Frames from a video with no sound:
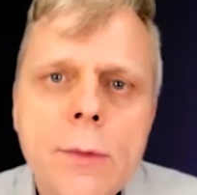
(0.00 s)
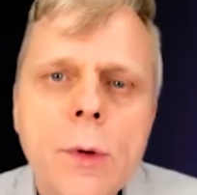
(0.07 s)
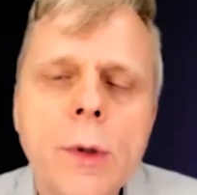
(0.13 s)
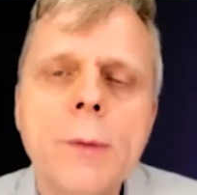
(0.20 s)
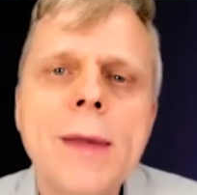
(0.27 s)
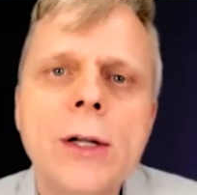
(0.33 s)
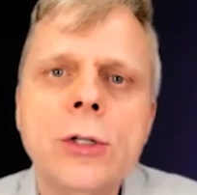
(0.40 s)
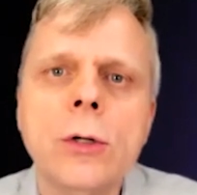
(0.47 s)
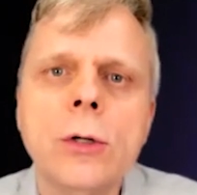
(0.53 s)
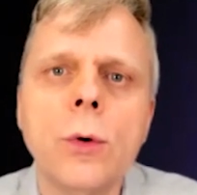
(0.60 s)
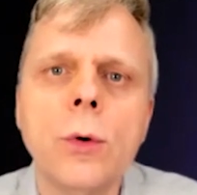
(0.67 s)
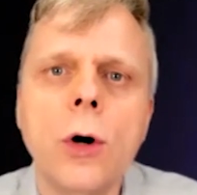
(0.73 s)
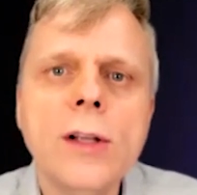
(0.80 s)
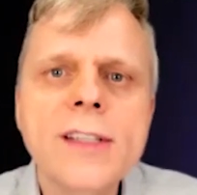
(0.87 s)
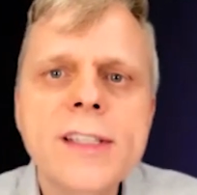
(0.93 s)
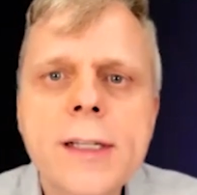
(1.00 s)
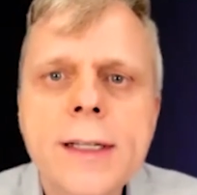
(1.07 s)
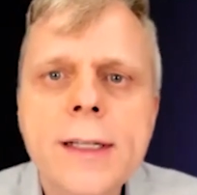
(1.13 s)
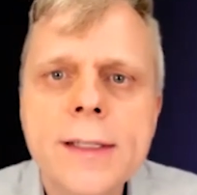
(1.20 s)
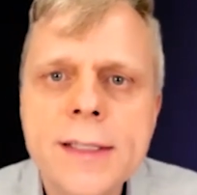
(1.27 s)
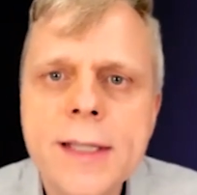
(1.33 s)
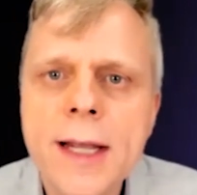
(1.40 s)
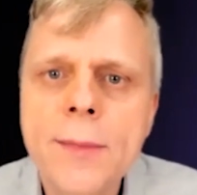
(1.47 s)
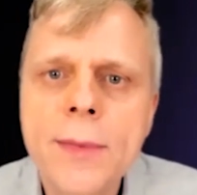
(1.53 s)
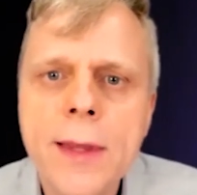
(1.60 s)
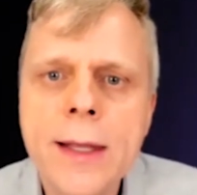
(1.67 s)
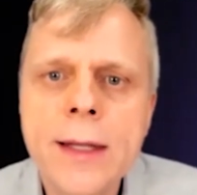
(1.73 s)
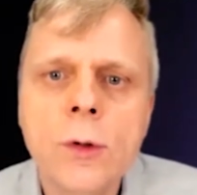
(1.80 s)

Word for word: We want to make sure we're all seeing the same thing.